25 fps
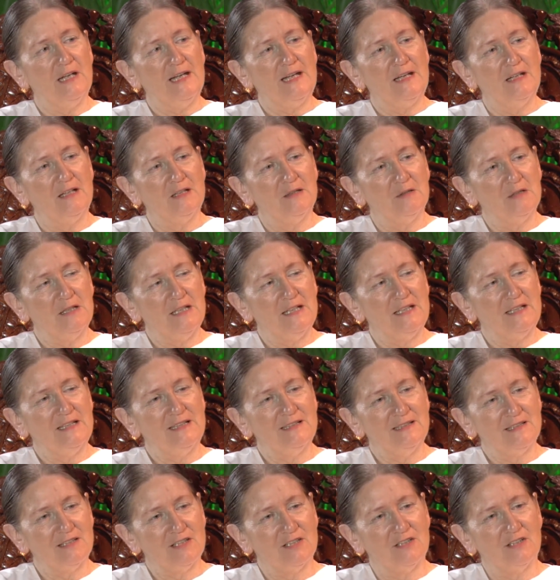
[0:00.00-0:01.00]

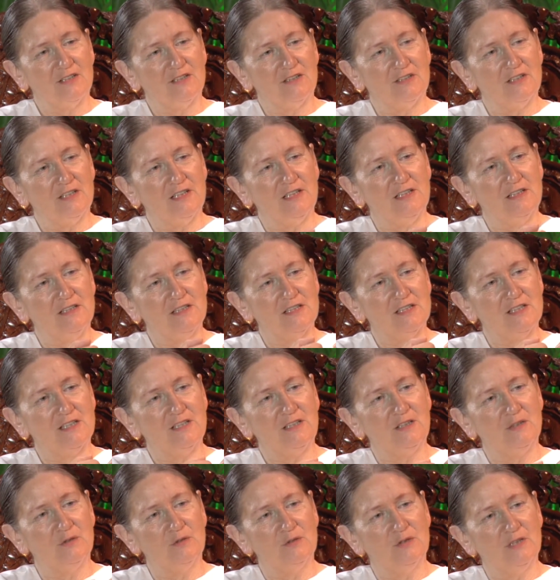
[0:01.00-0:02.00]
enter into
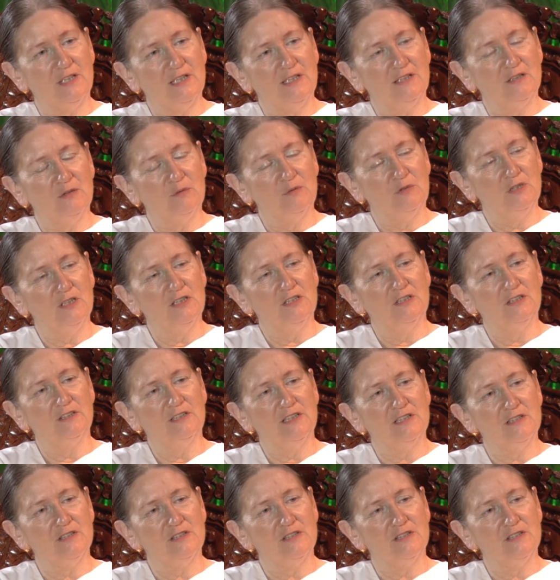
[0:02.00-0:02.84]
your inner world,